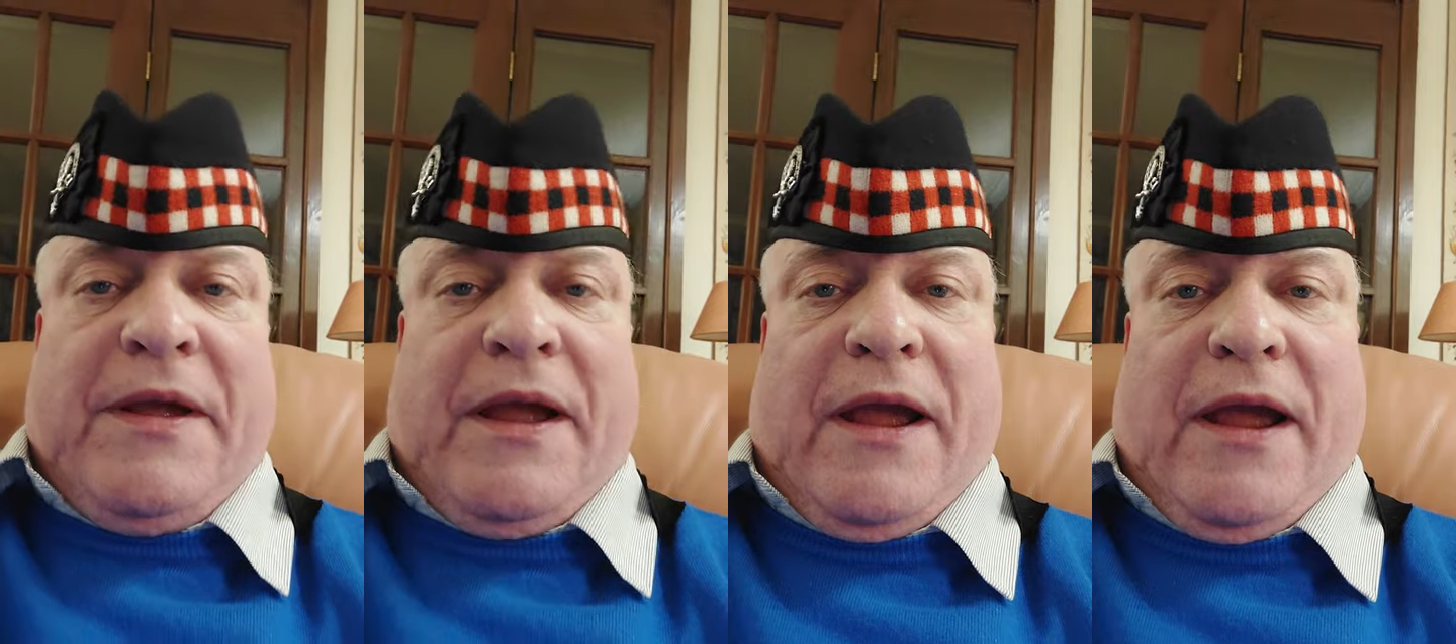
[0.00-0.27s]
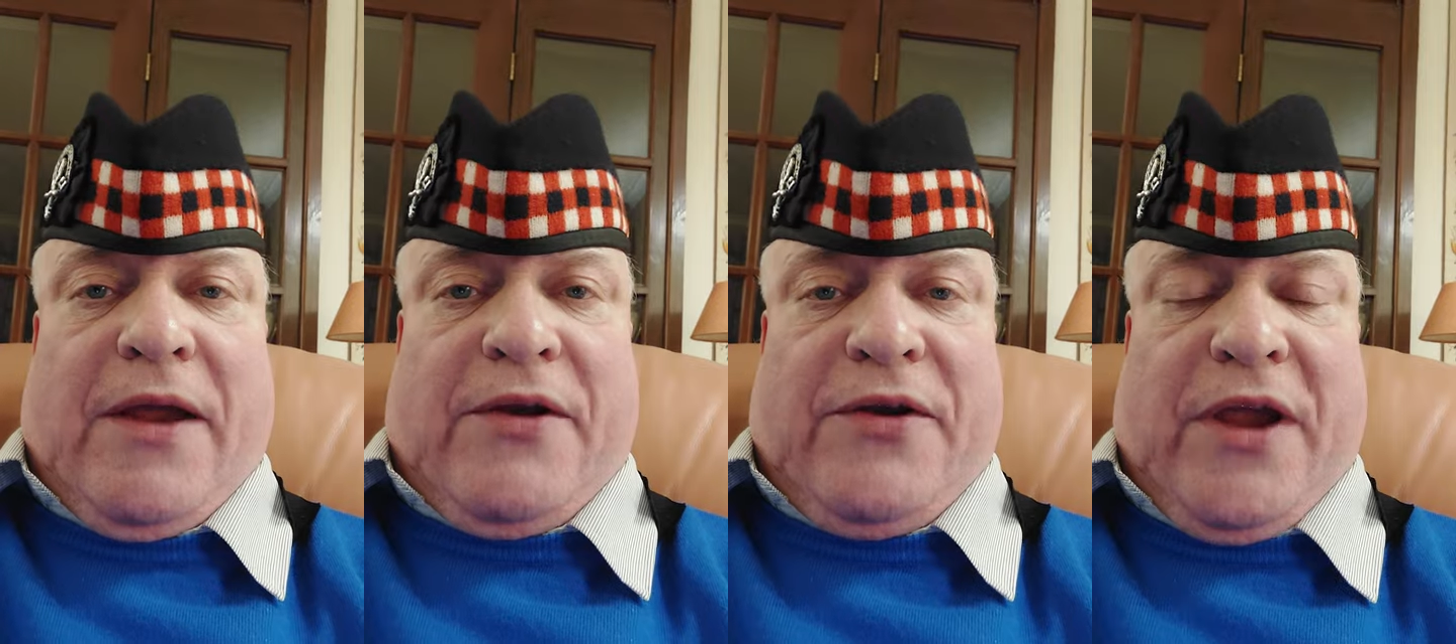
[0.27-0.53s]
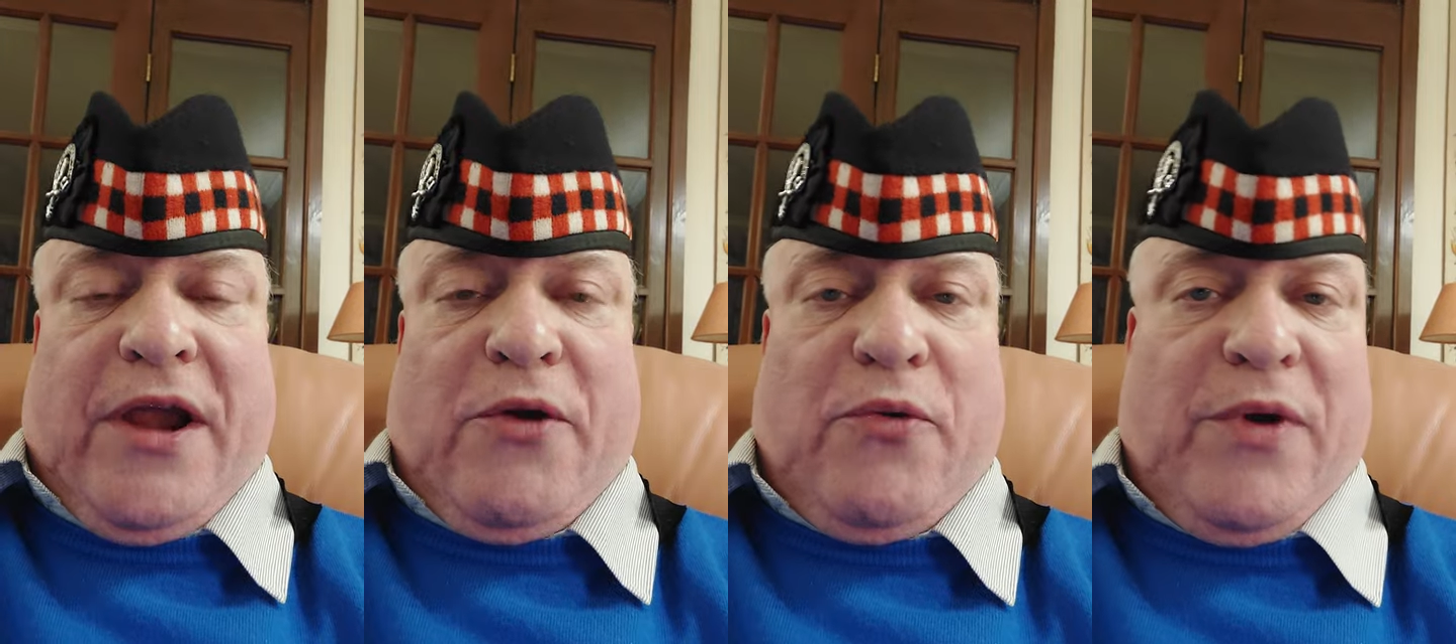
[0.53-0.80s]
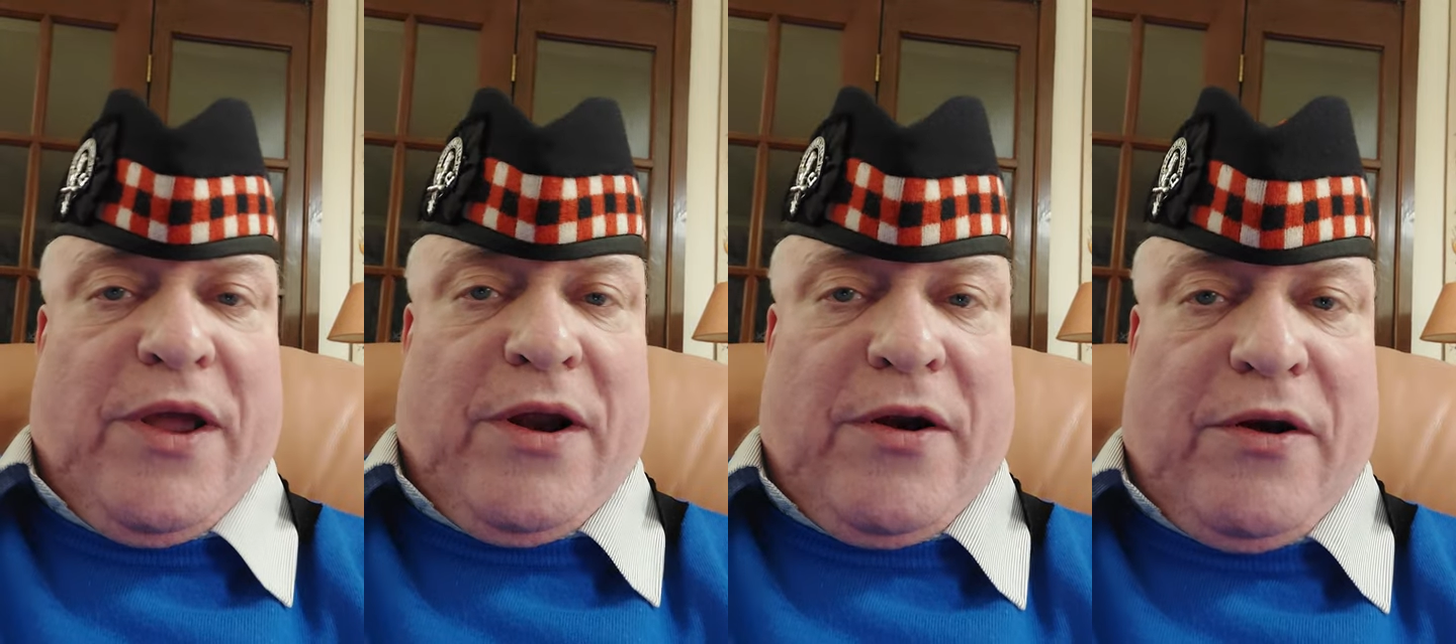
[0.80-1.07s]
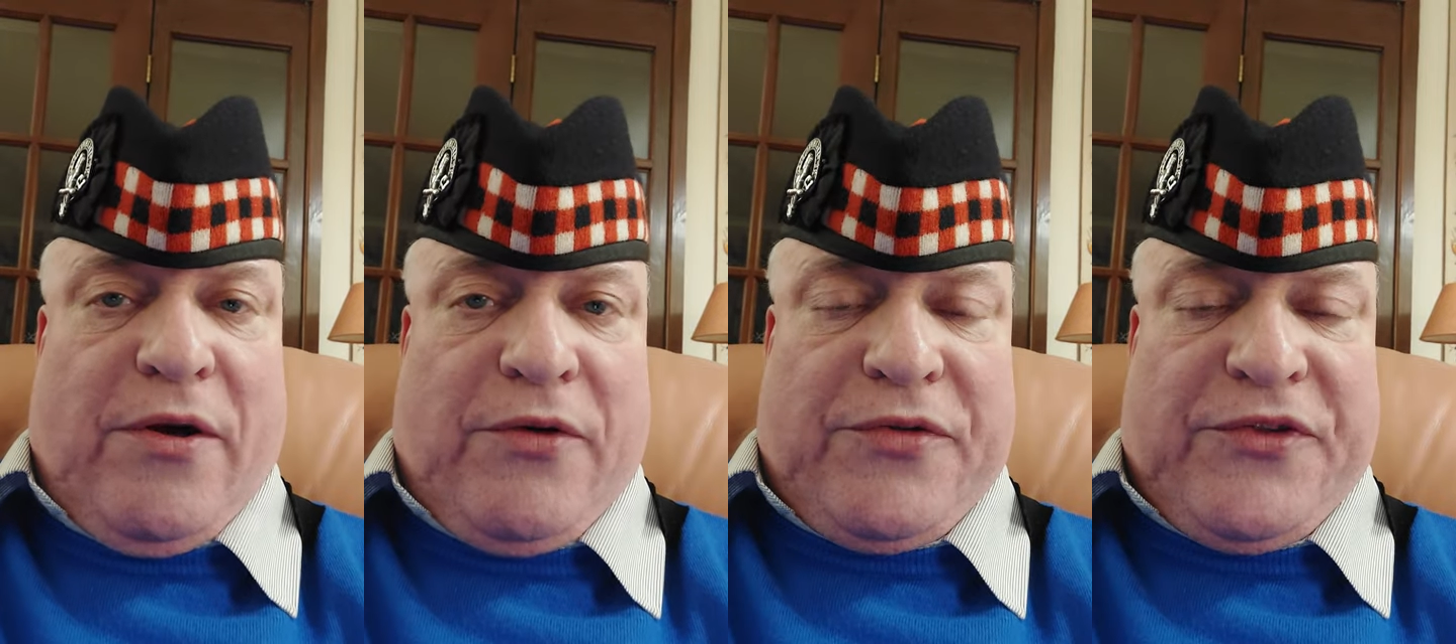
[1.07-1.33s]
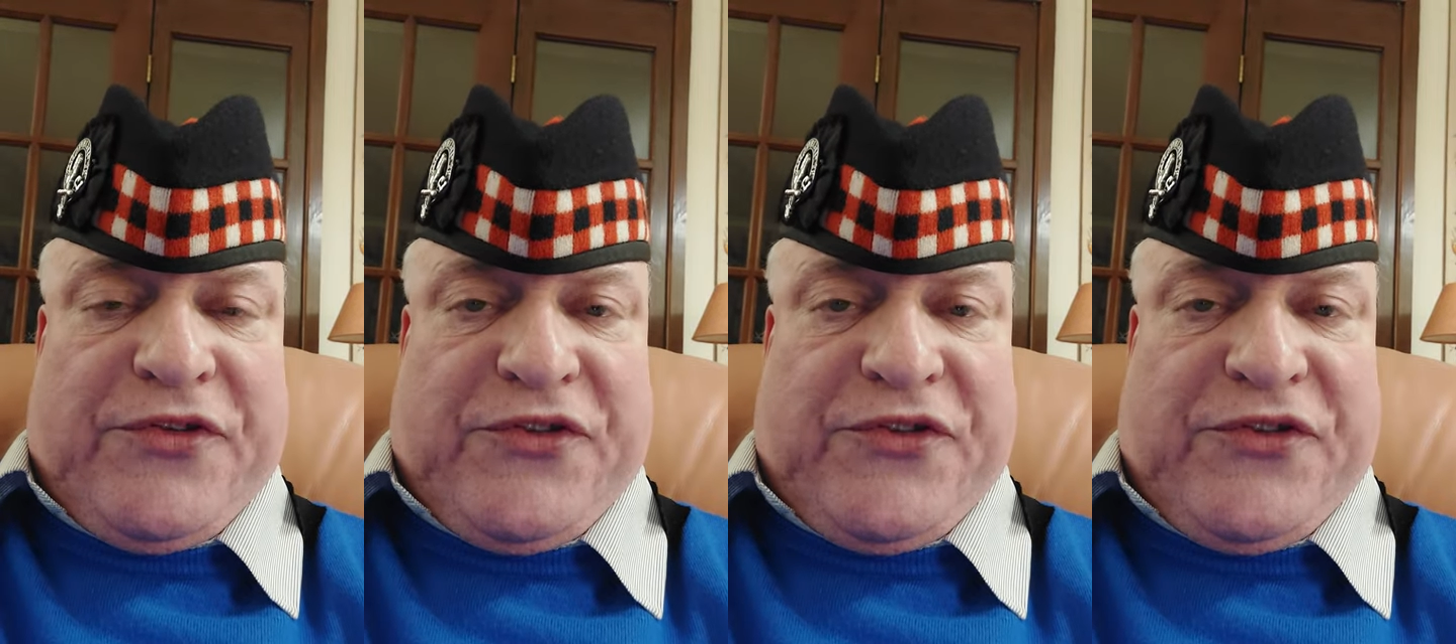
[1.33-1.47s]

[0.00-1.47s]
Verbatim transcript: And uh, where are all the